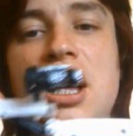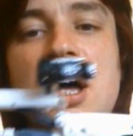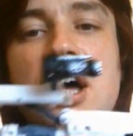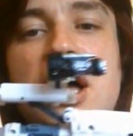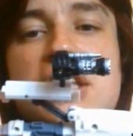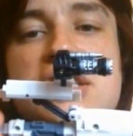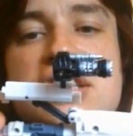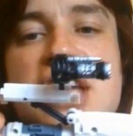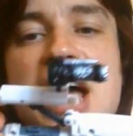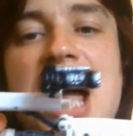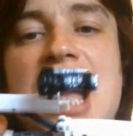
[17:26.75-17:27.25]

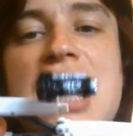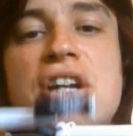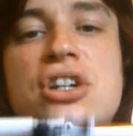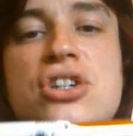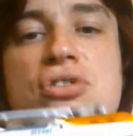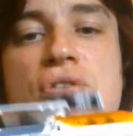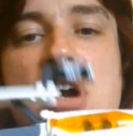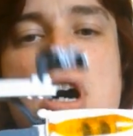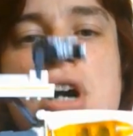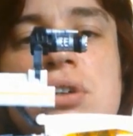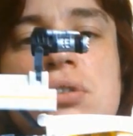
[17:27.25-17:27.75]
attack
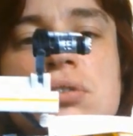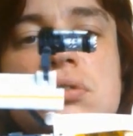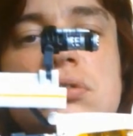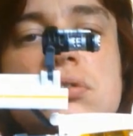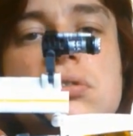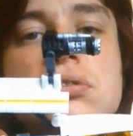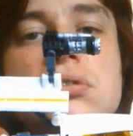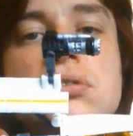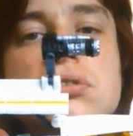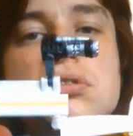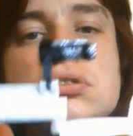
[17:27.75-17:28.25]

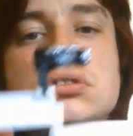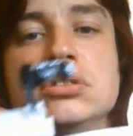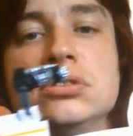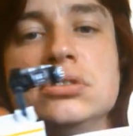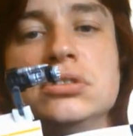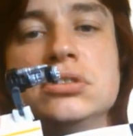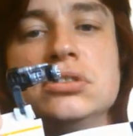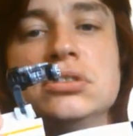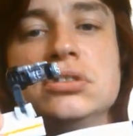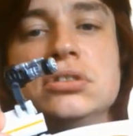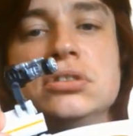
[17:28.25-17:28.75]
drone
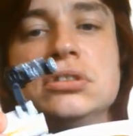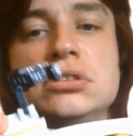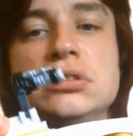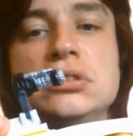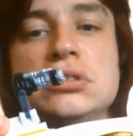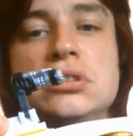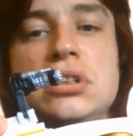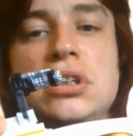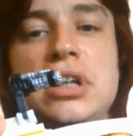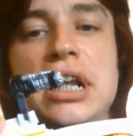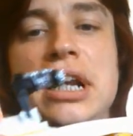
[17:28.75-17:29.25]

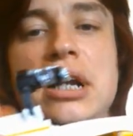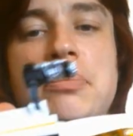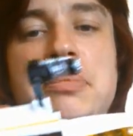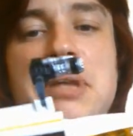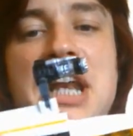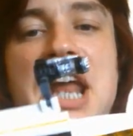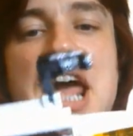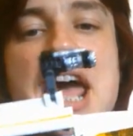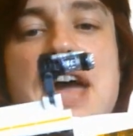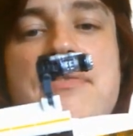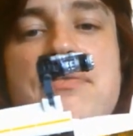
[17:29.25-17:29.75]
little
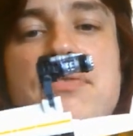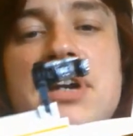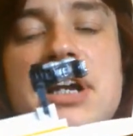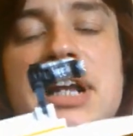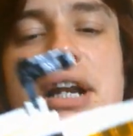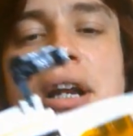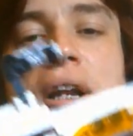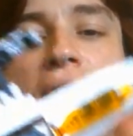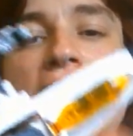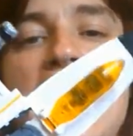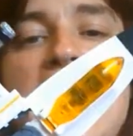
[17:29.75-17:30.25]
bit ev-
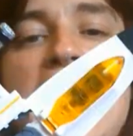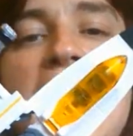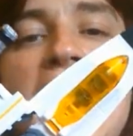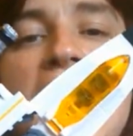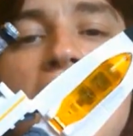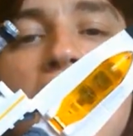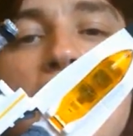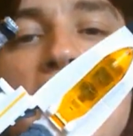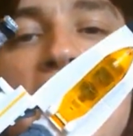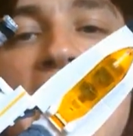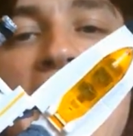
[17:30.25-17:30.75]
little a
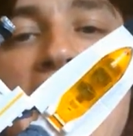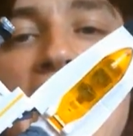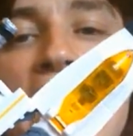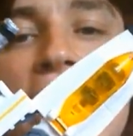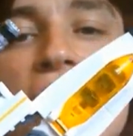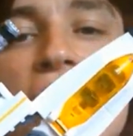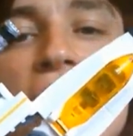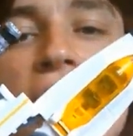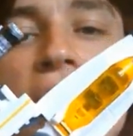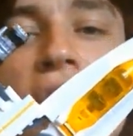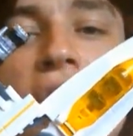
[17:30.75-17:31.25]
little bit
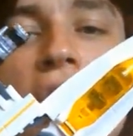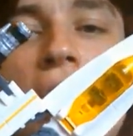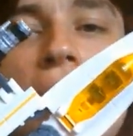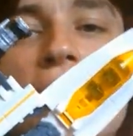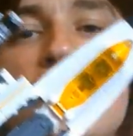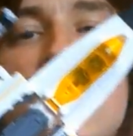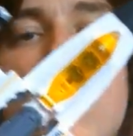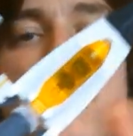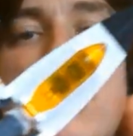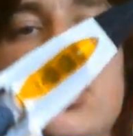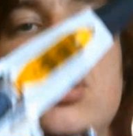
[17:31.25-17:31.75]
extra that
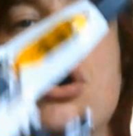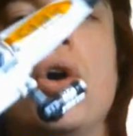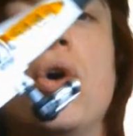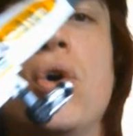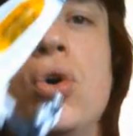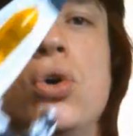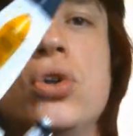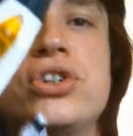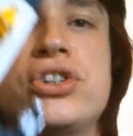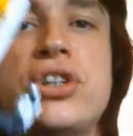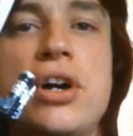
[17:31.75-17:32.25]
goes on that
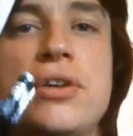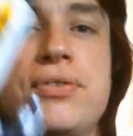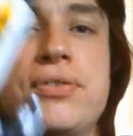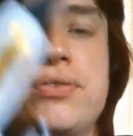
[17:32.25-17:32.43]
also